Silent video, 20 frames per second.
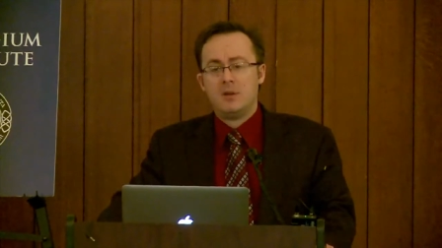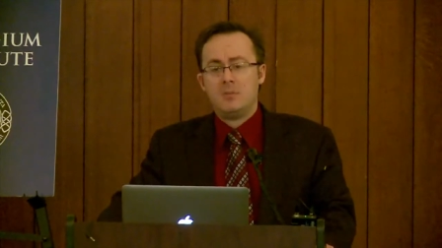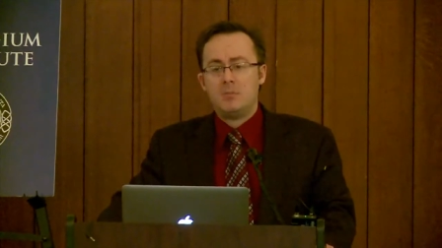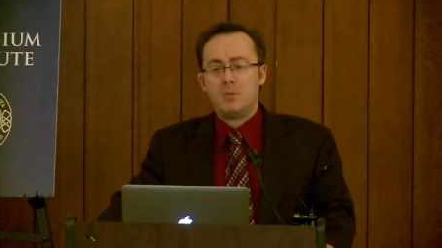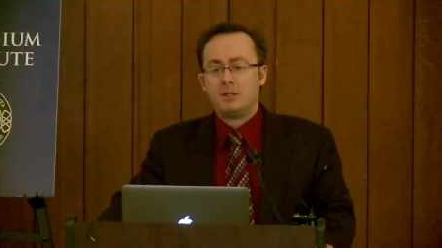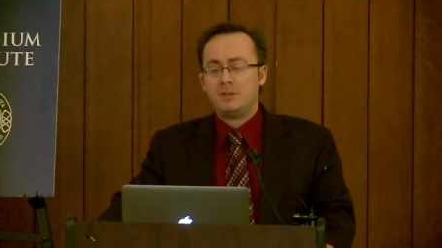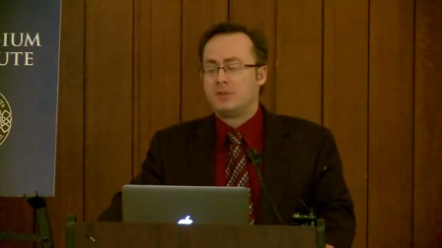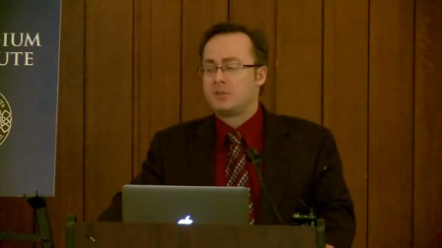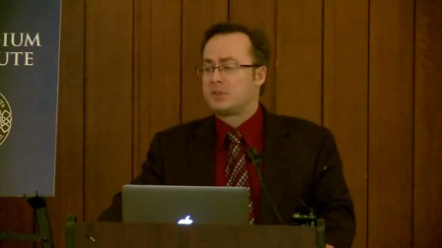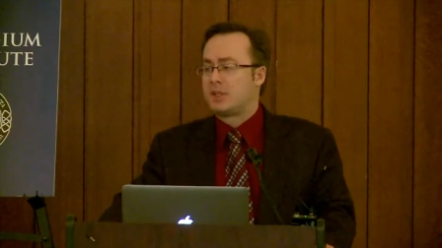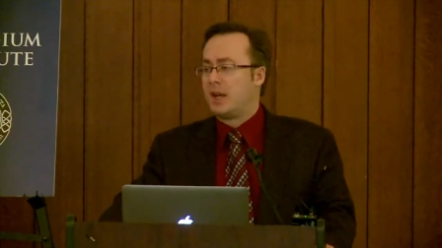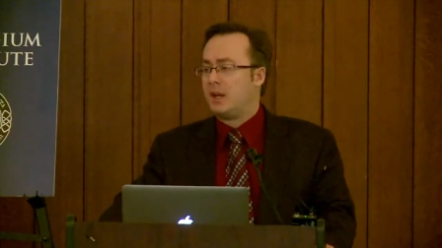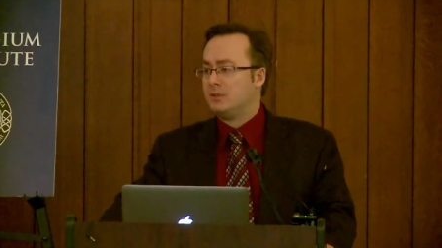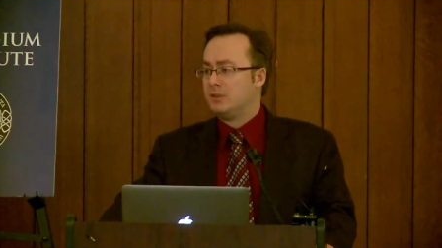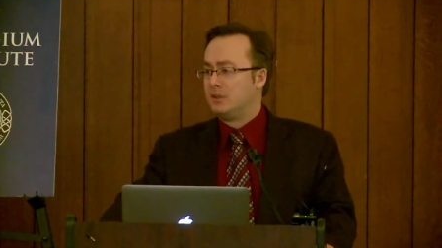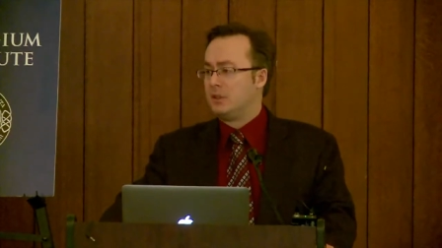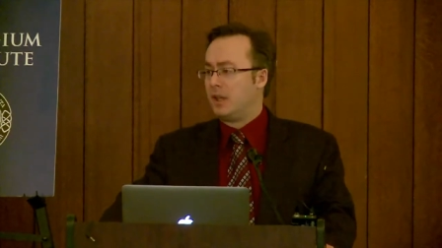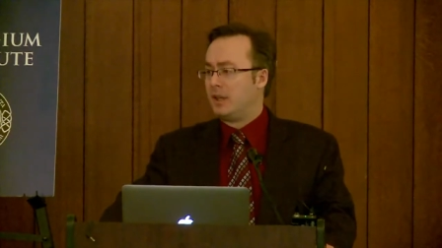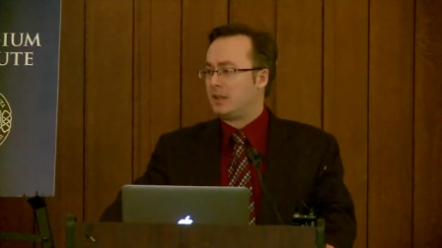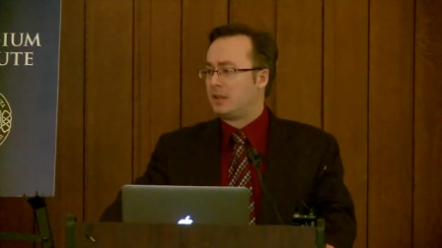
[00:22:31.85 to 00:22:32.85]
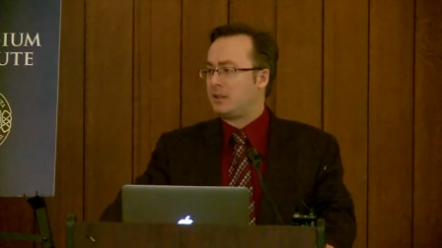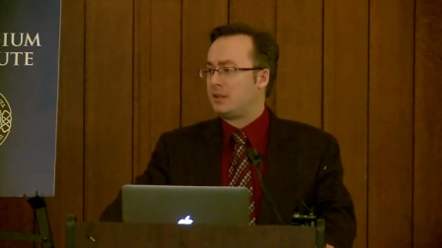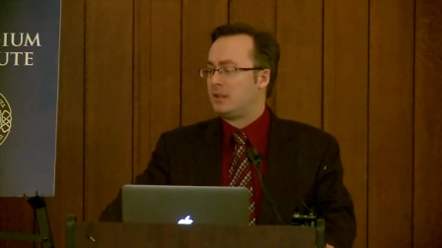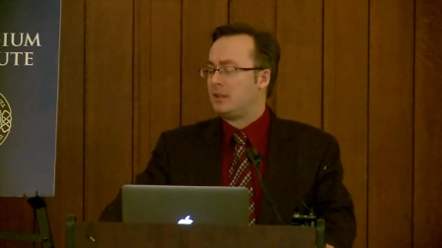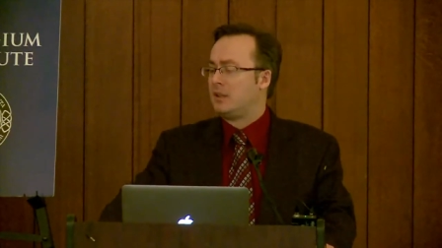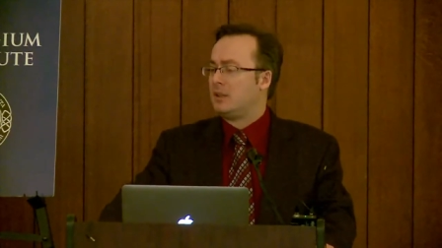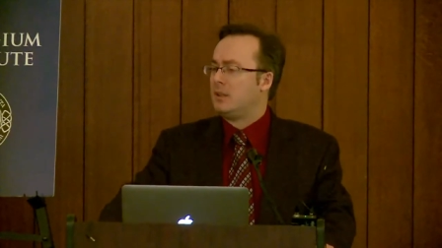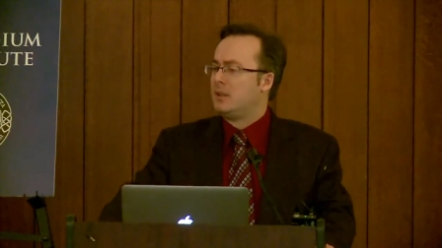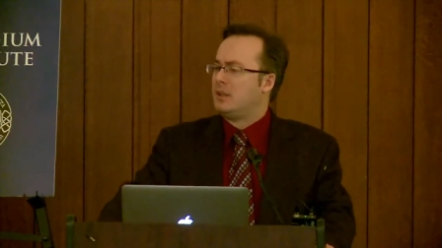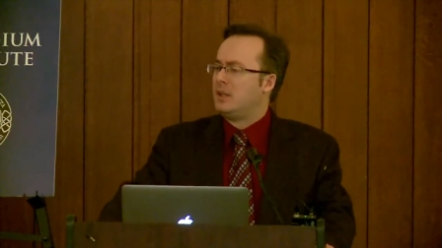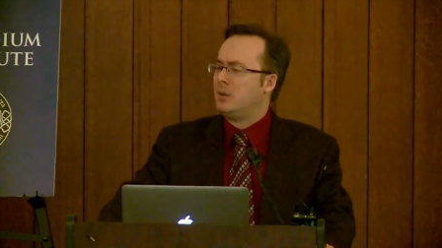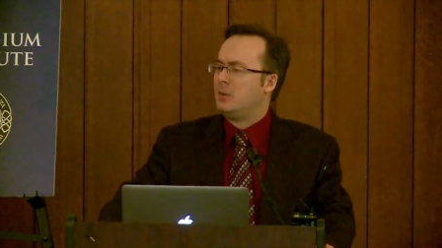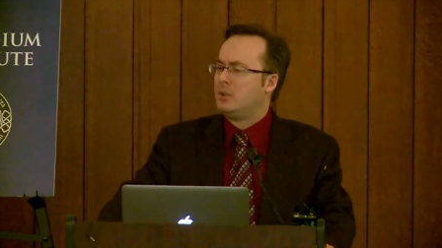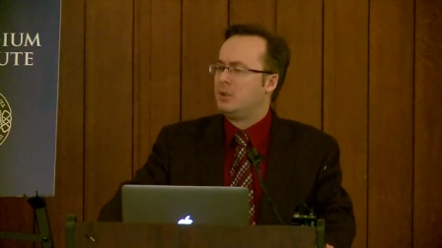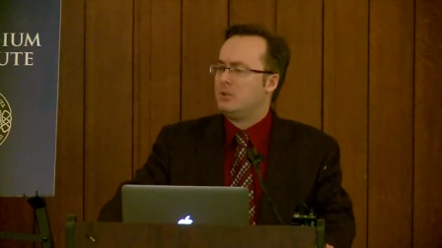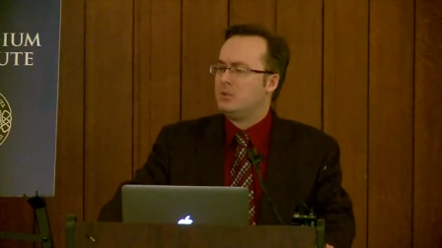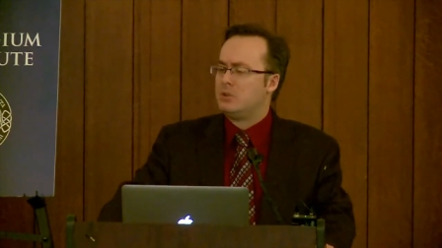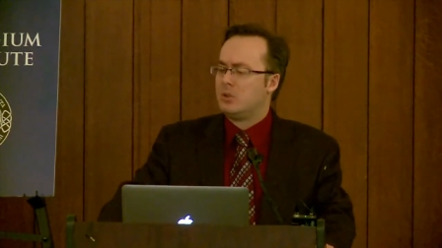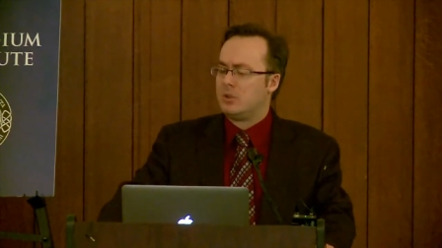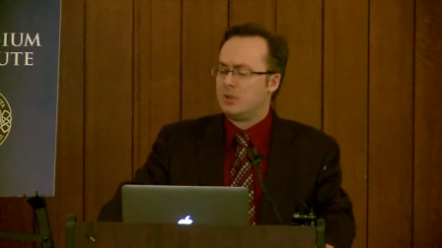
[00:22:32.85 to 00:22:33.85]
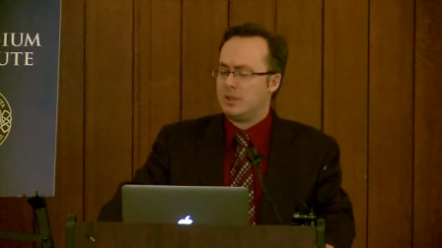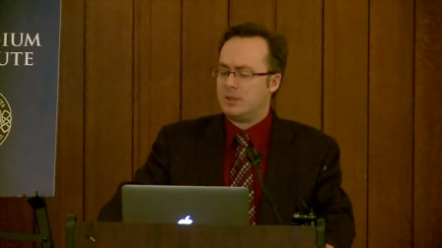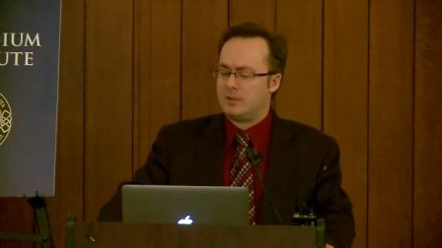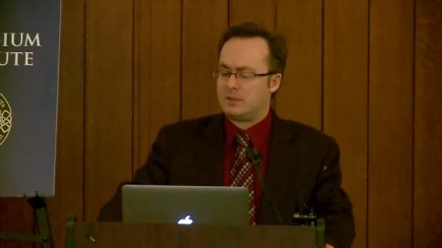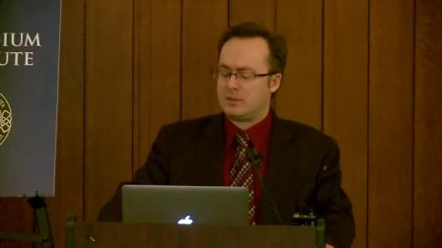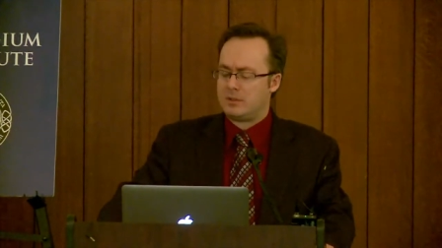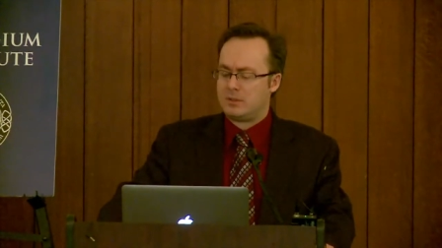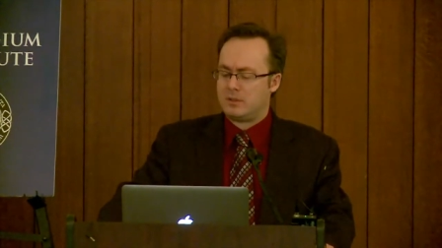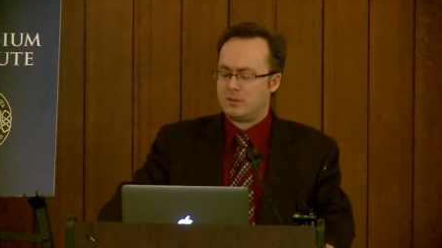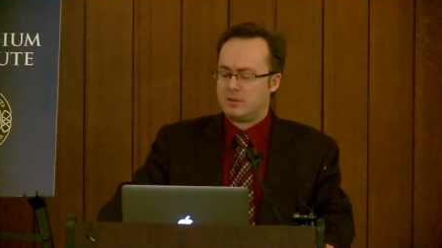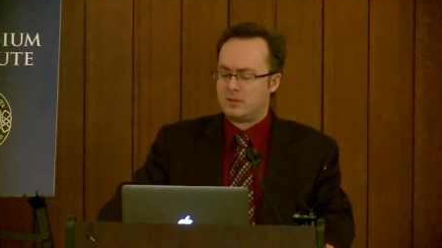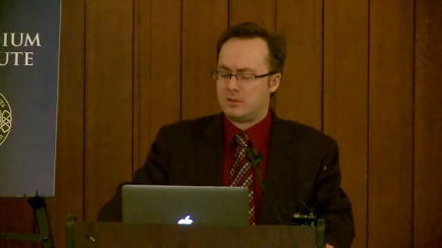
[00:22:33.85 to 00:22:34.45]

might have sounded like he would enjoy it.